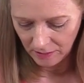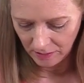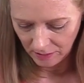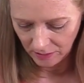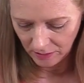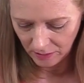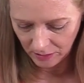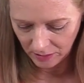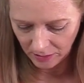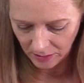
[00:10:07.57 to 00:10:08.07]

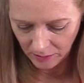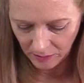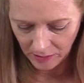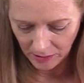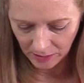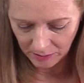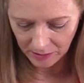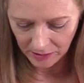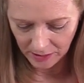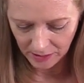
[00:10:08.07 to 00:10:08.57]
So
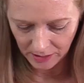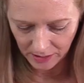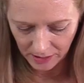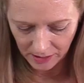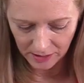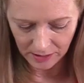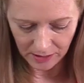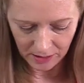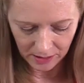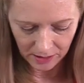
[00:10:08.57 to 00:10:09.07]
sometimes that's
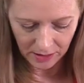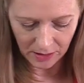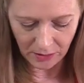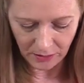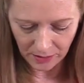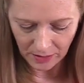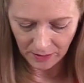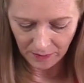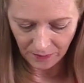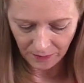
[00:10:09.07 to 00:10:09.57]

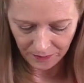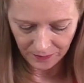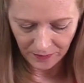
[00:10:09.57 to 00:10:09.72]
necessary.